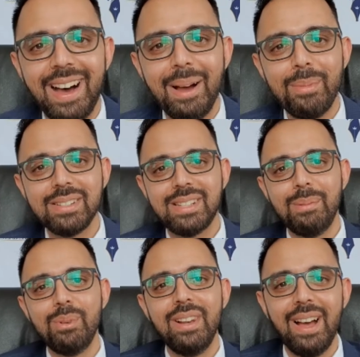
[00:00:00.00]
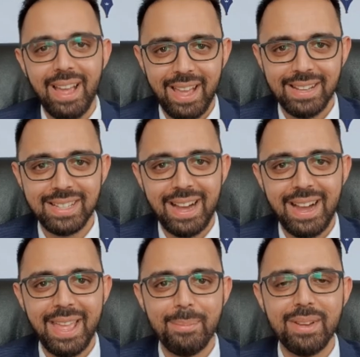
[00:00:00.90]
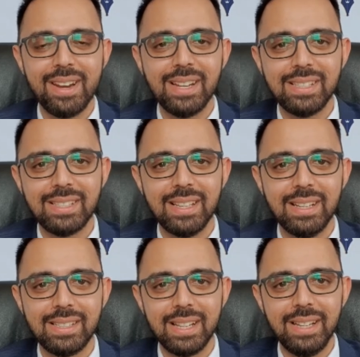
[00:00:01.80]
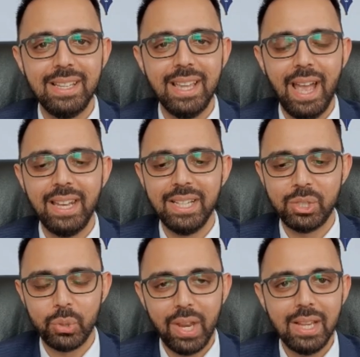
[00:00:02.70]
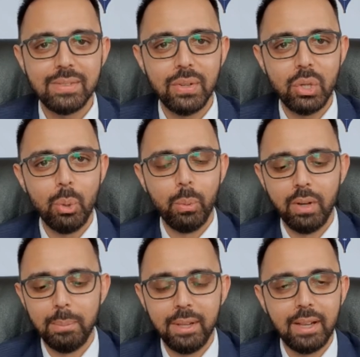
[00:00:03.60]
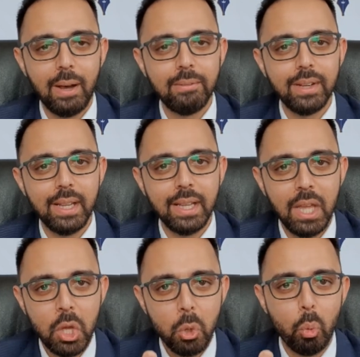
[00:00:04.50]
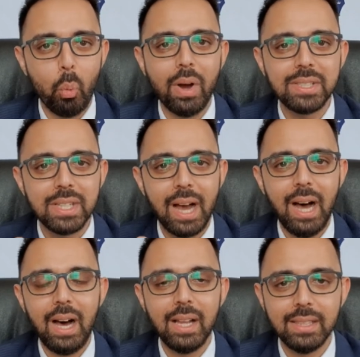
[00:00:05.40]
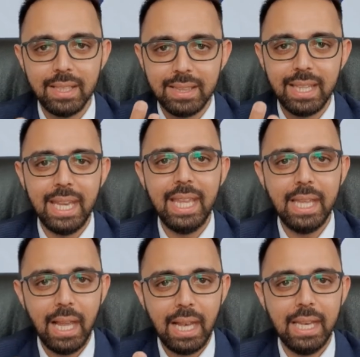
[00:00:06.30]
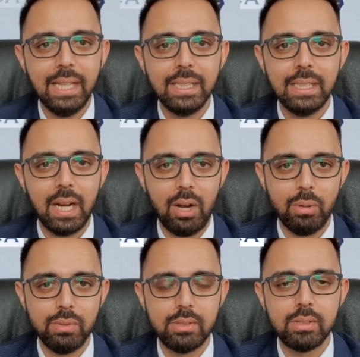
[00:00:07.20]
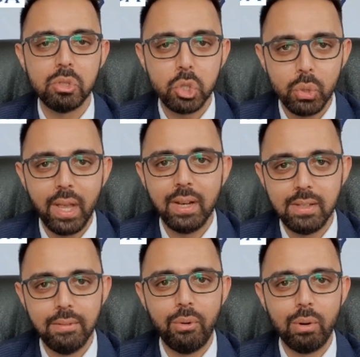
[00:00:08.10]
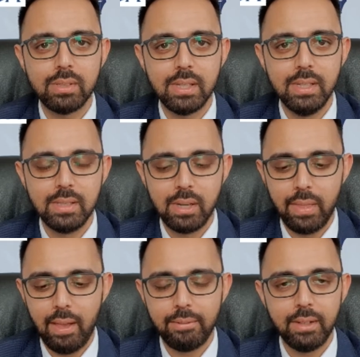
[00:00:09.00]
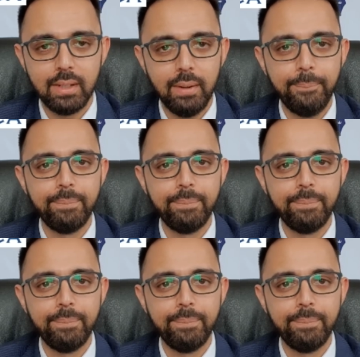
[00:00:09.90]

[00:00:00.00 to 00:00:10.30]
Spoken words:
I'm Aslamullah and I am a registered attorney, and in today's video we're going to be covering what are the three legal grounds to get a divorce in South Africa.